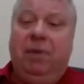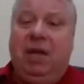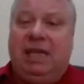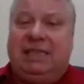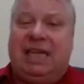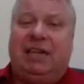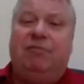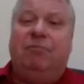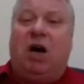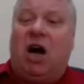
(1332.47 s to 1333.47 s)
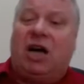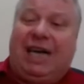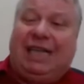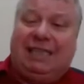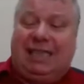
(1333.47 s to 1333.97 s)
Instead of
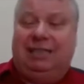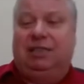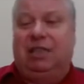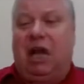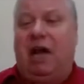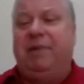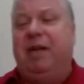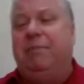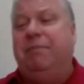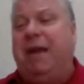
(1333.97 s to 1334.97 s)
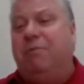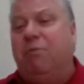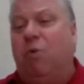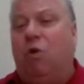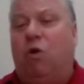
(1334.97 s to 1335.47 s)
market incentives, so I'm going to make
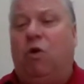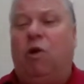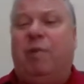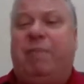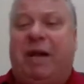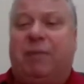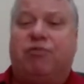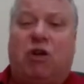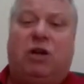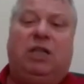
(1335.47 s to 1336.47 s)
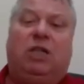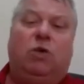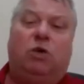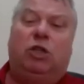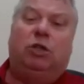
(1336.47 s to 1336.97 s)
more or a better product in
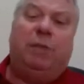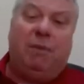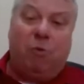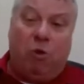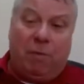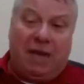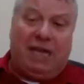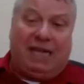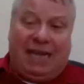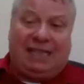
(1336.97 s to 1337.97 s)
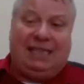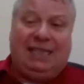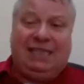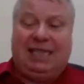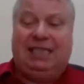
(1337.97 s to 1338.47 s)
order to make more money. That's the
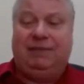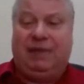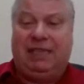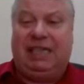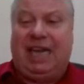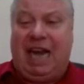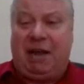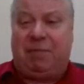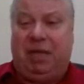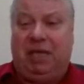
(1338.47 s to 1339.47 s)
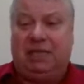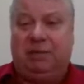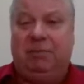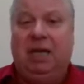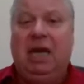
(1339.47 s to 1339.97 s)
incentive under
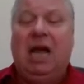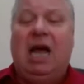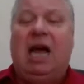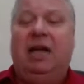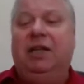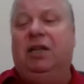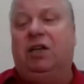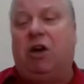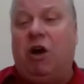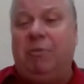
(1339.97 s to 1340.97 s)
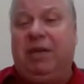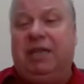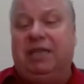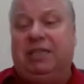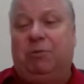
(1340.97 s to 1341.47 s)
capitalism. Under
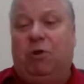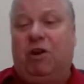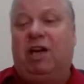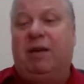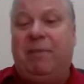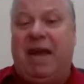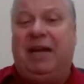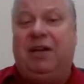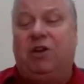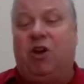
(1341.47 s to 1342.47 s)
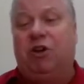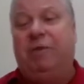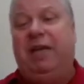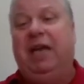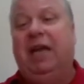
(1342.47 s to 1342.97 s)
communism or a command
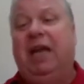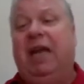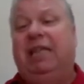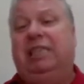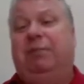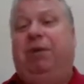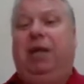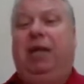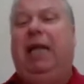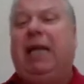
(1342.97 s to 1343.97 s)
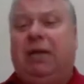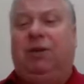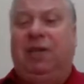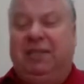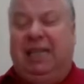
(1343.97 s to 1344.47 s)
economy, it's a
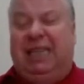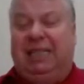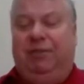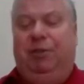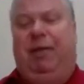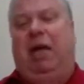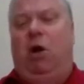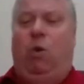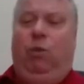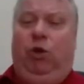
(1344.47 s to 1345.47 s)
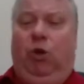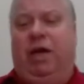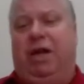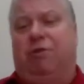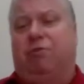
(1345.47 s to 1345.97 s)
political incentive. You'll be, oh, you'll
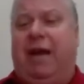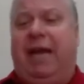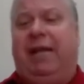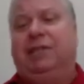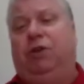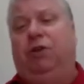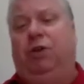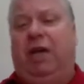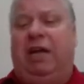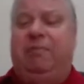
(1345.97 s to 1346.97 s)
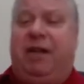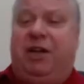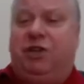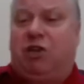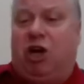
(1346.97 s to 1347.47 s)
get a raise or you'll get a
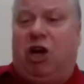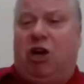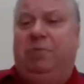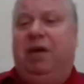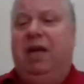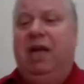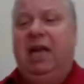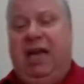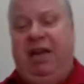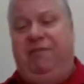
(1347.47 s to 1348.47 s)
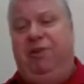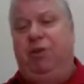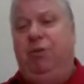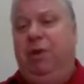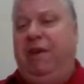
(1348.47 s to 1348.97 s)
better job if
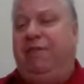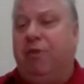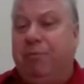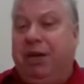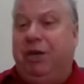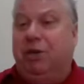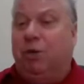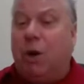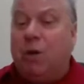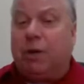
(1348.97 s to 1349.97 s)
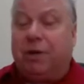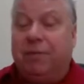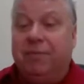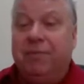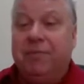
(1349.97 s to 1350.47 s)
you meet your quota.
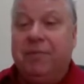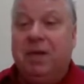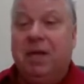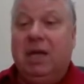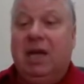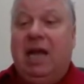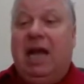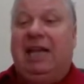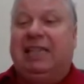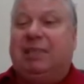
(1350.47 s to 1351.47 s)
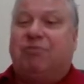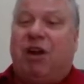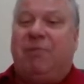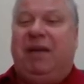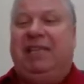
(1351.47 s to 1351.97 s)
And there's a
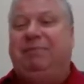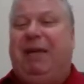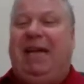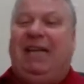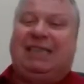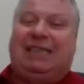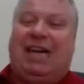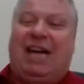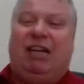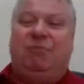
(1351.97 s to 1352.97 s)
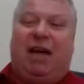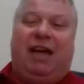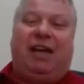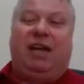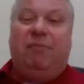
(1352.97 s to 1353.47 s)
problem. It's being decided by
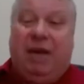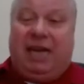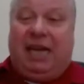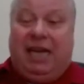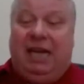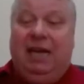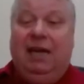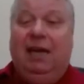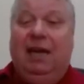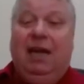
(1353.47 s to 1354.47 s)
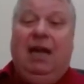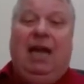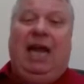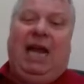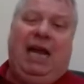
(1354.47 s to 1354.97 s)
a committee,
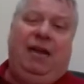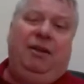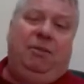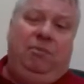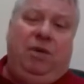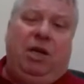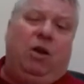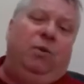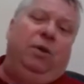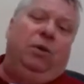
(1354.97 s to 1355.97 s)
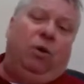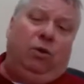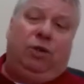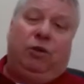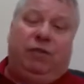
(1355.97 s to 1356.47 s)
and, you know, with
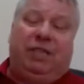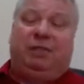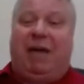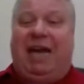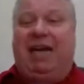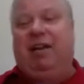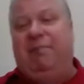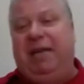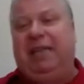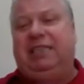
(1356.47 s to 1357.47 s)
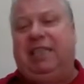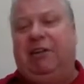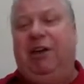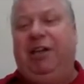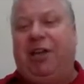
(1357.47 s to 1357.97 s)
all due respect, committees
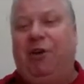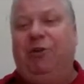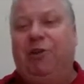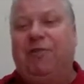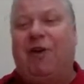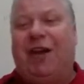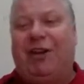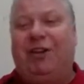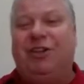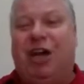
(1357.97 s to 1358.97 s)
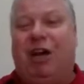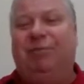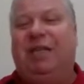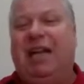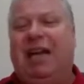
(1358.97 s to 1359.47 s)
generally don't do very good
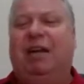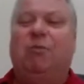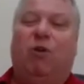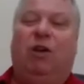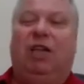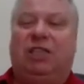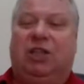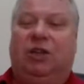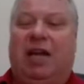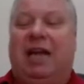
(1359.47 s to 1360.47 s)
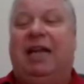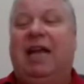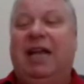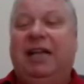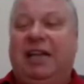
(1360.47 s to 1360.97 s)
jobs, and they're going to more or less look at,
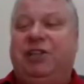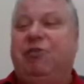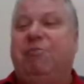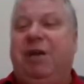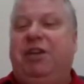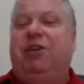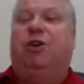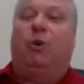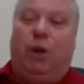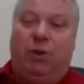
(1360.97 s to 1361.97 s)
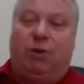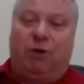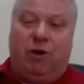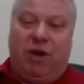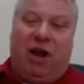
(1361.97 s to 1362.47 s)
did you meet your quota
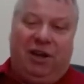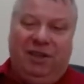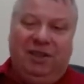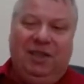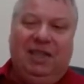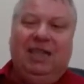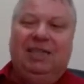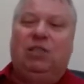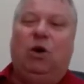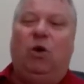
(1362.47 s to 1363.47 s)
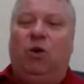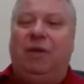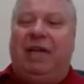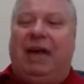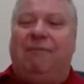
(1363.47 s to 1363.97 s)
or not? So all
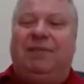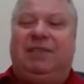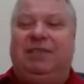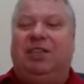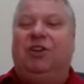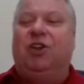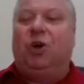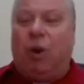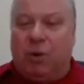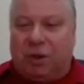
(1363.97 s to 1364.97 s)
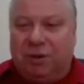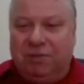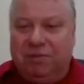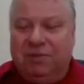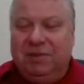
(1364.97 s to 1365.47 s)
the emphasis is on the quota,
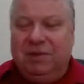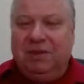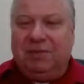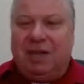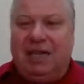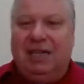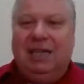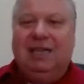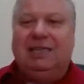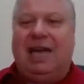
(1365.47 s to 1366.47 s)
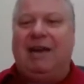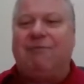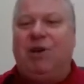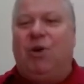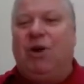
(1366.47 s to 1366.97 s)
right? So
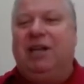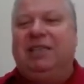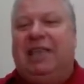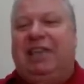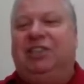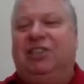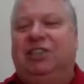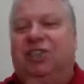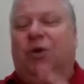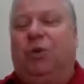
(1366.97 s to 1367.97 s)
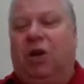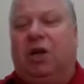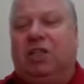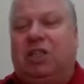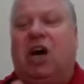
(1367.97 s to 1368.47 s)
every organization is going to
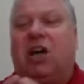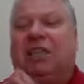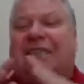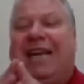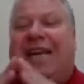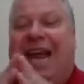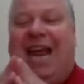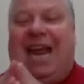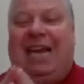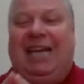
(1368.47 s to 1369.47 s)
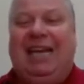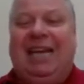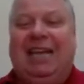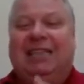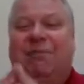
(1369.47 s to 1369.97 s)
work as hard as they can
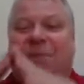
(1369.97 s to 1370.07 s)
to